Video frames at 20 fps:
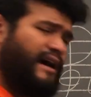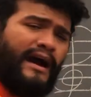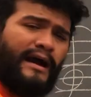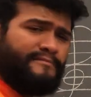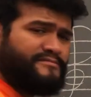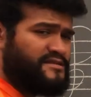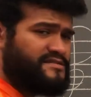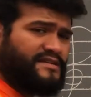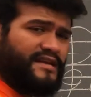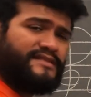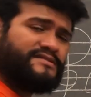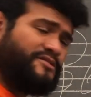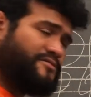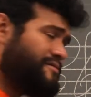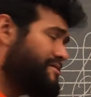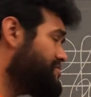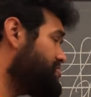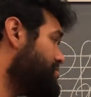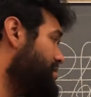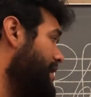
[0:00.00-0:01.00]
I'm just asking
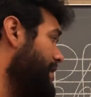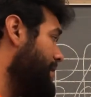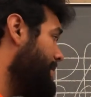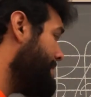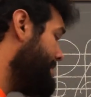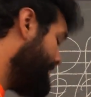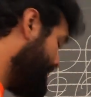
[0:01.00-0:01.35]
you to try.